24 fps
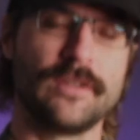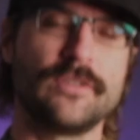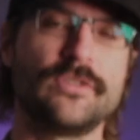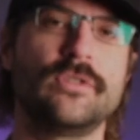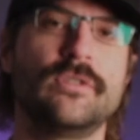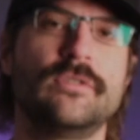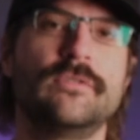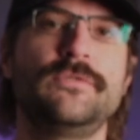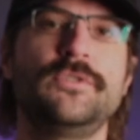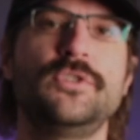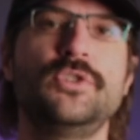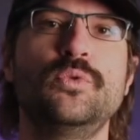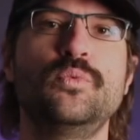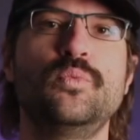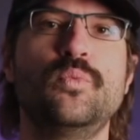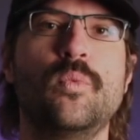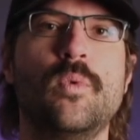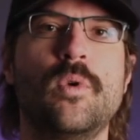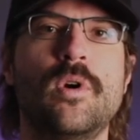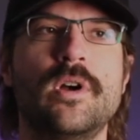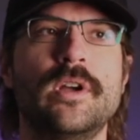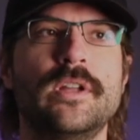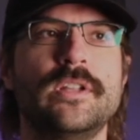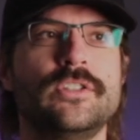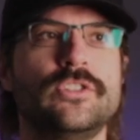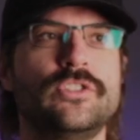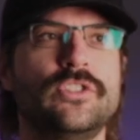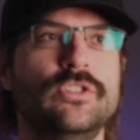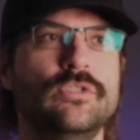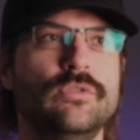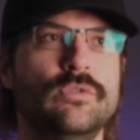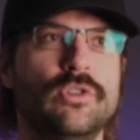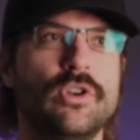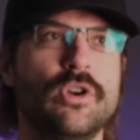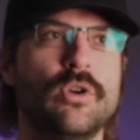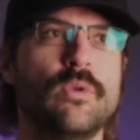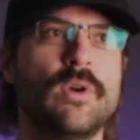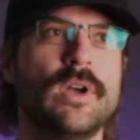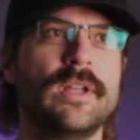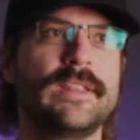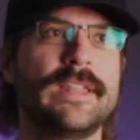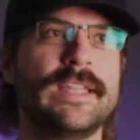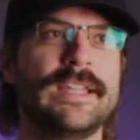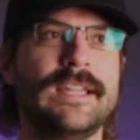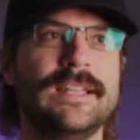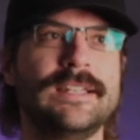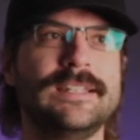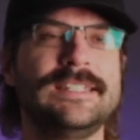So if you want to go on
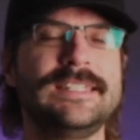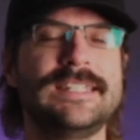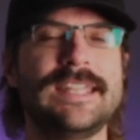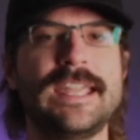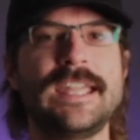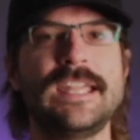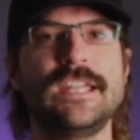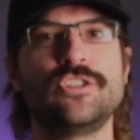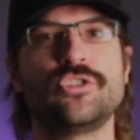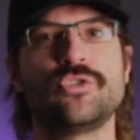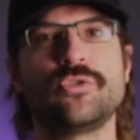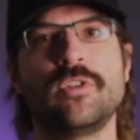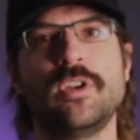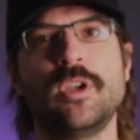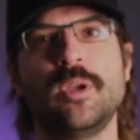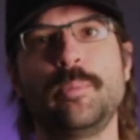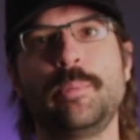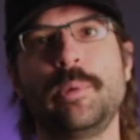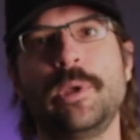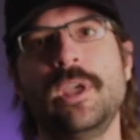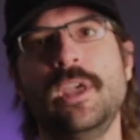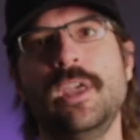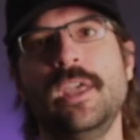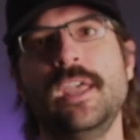like a day trip